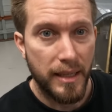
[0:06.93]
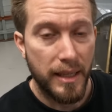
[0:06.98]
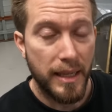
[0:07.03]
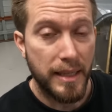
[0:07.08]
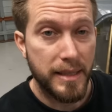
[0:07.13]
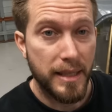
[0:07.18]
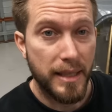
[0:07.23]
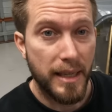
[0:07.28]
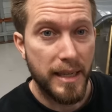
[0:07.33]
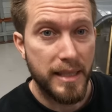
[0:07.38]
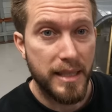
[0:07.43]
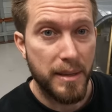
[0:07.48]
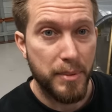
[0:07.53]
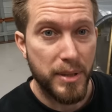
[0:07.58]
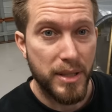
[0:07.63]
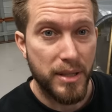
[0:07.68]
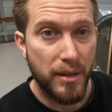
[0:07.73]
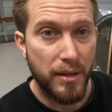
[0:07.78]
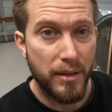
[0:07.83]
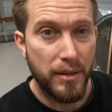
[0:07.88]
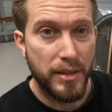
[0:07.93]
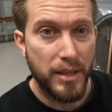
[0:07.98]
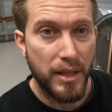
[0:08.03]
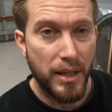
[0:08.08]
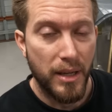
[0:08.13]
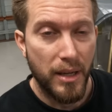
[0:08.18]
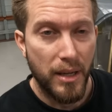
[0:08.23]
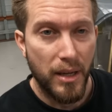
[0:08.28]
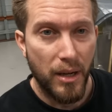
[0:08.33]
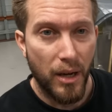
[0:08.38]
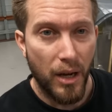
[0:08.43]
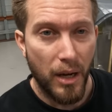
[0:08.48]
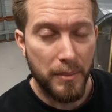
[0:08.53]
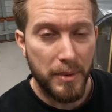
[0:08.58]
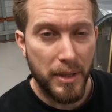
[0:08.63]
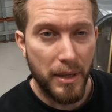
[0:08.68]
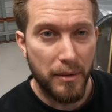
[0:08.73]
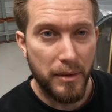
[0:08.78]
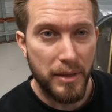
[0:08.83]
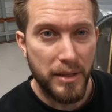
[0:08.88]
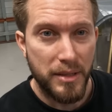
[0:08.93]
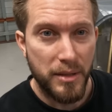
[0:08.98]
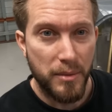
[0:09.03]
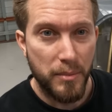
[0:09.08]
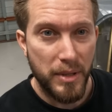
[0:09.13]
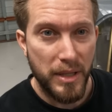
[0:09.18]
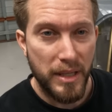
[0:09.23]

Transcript: In today's episode, I'm going to